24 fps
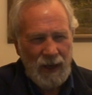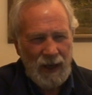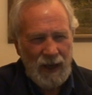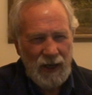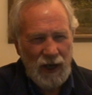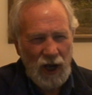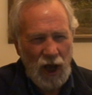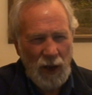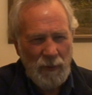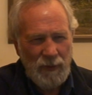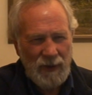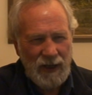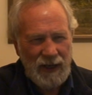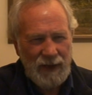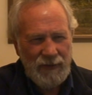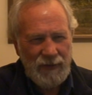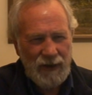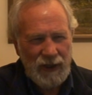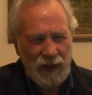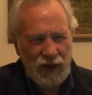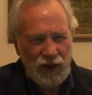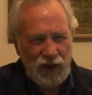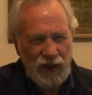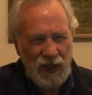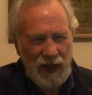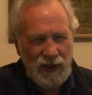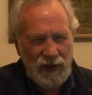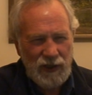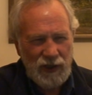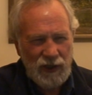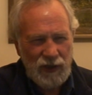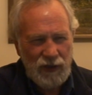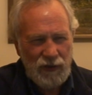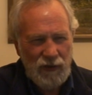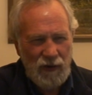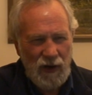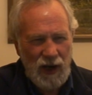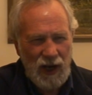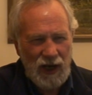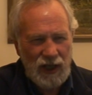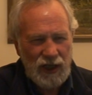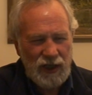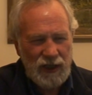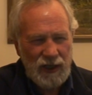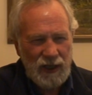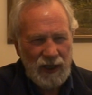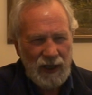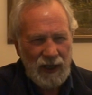and I believe that Jesus
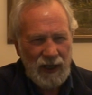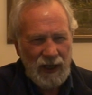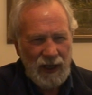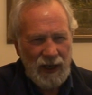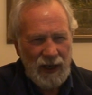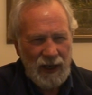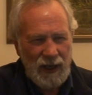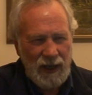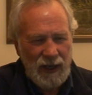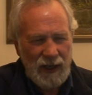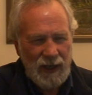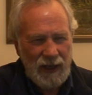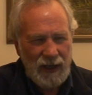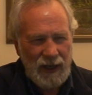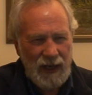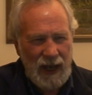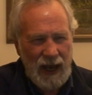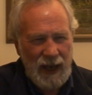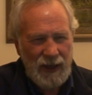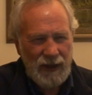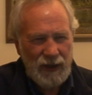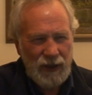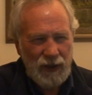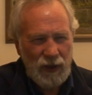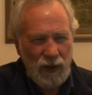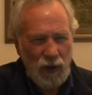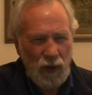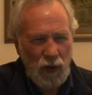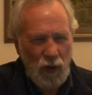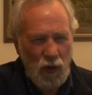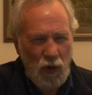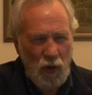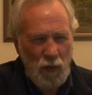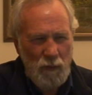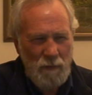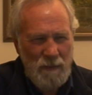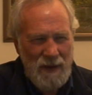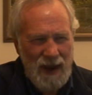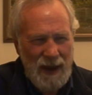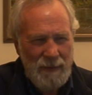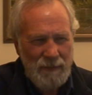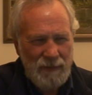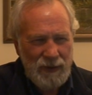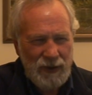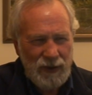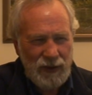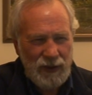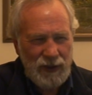Christ gathered all
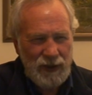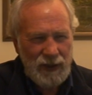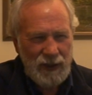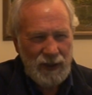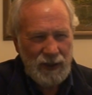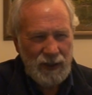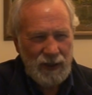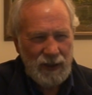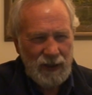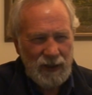members